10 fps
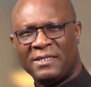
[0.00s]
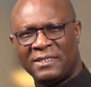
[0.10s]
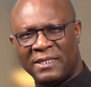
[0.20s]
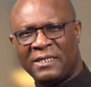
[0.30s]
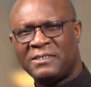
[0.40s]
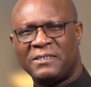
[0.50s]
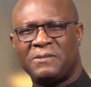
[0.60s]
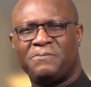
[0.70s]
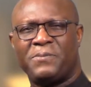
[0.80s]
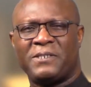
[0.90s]

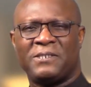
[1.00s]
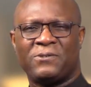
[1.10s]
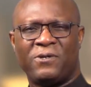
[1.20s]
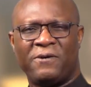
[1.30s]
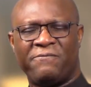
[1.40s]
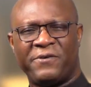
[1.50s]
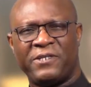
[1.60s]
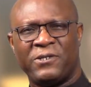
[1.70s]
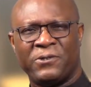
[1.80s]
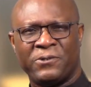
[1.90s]
This particular
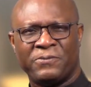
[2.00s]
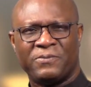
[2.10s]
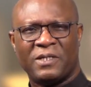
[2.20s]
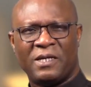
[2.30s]
video